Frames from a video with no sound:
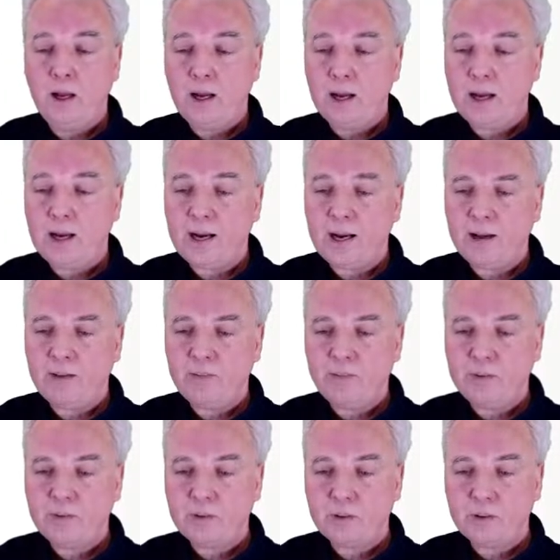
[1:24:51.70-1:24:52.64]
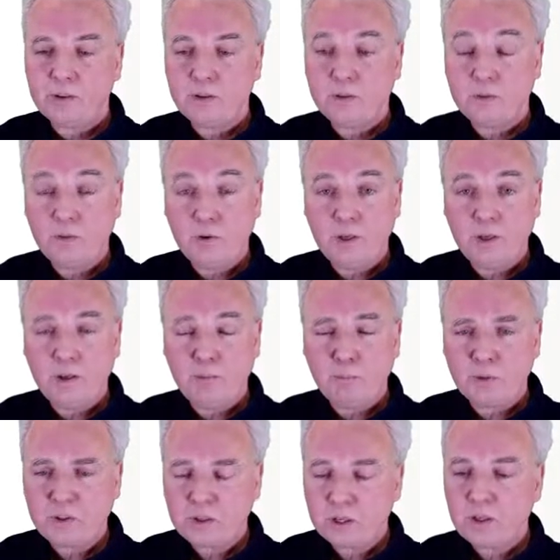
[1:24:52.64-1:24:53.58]
and uh, in
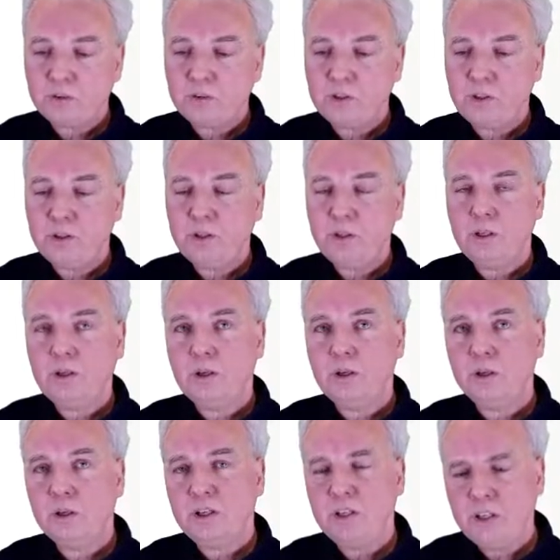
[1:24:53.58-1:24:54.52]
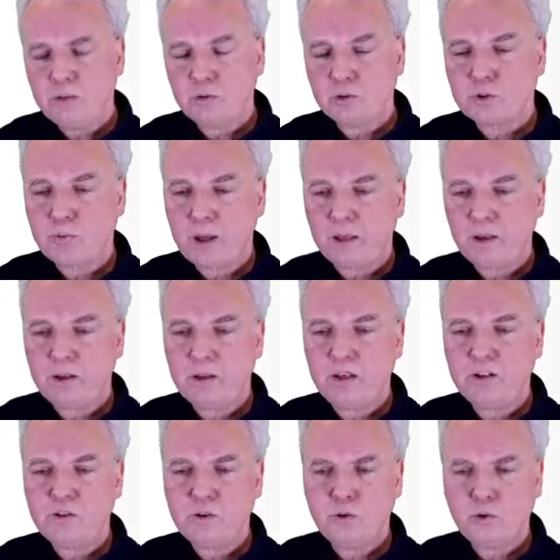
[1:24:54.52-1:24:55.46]
particular the uh, equals method
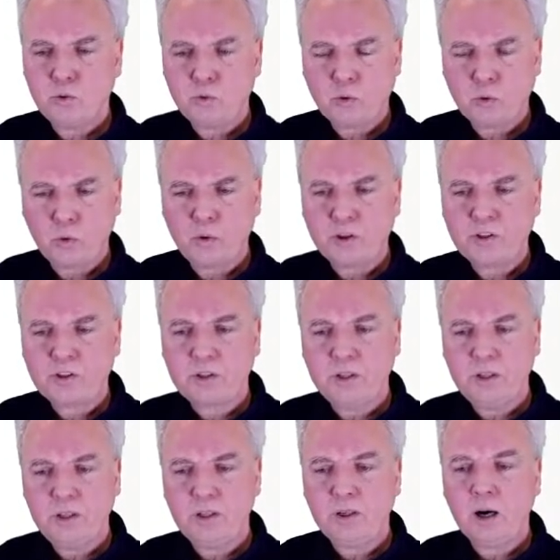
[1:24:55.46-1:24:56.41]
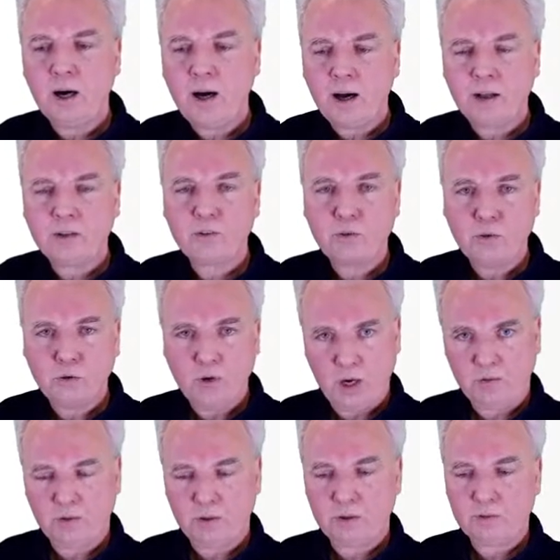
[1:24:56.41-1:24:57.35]
is notoriously hard to
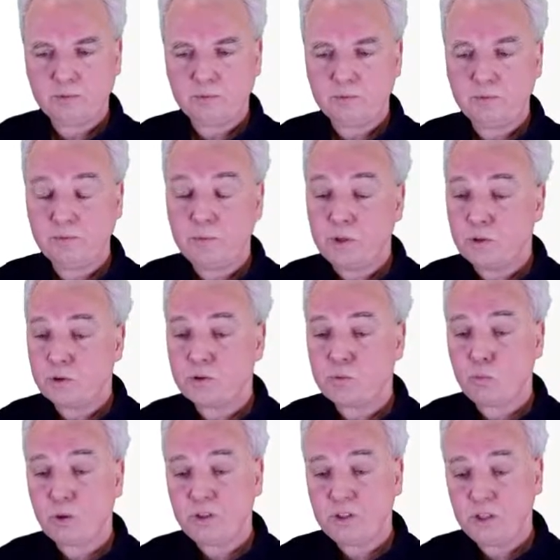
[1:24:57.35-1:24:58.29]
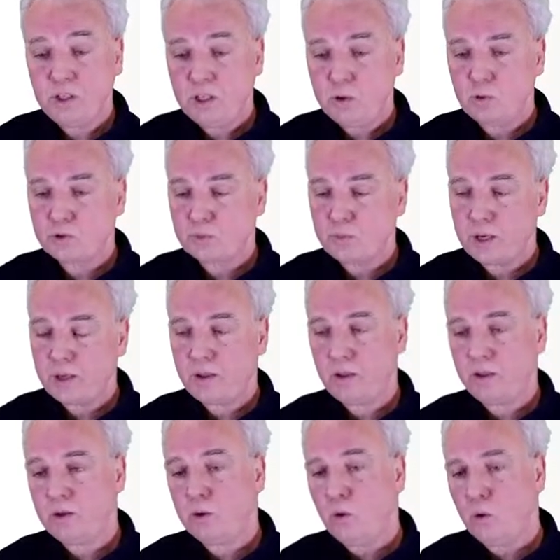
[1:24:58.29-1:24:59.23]
cover because what the equals
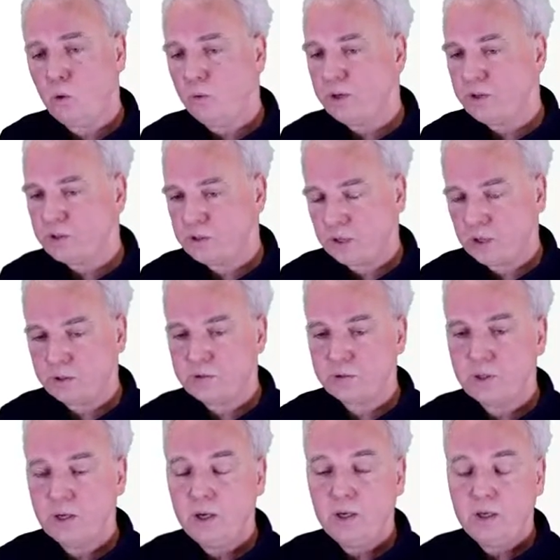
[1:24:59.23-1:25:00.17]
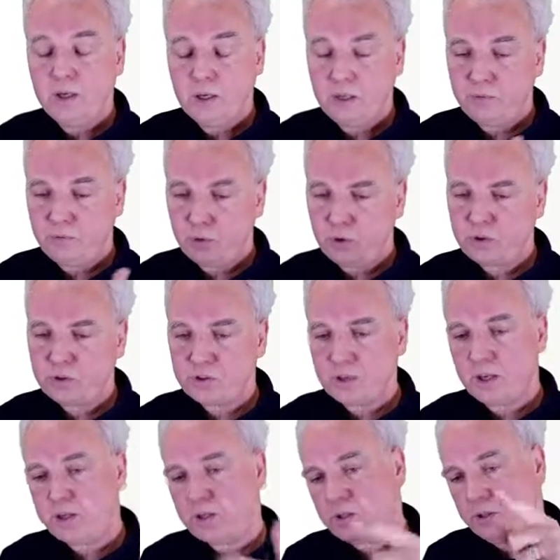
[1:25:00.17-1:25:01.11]
method always does, it first
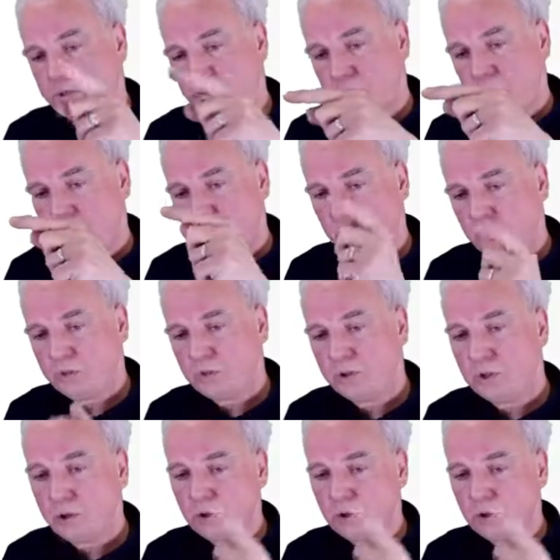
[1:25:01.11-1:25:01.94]
tests if the input, the other